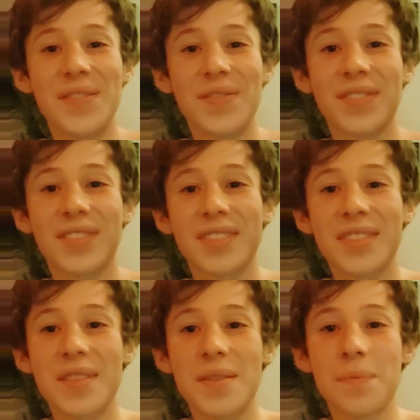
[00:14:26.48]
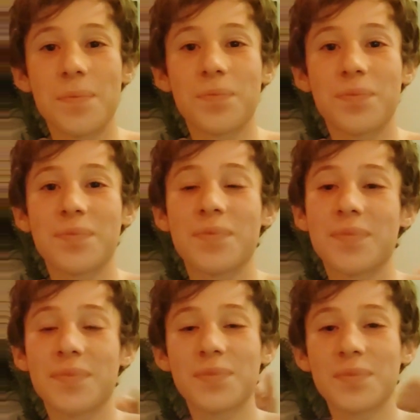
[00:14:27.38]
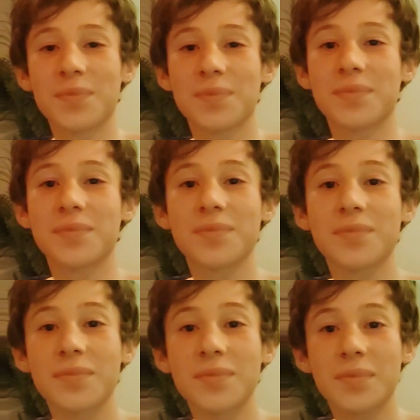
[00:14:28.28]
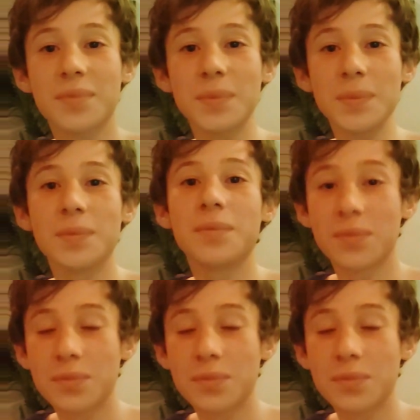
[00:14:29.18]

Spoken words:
No words are spoken by the person on screen.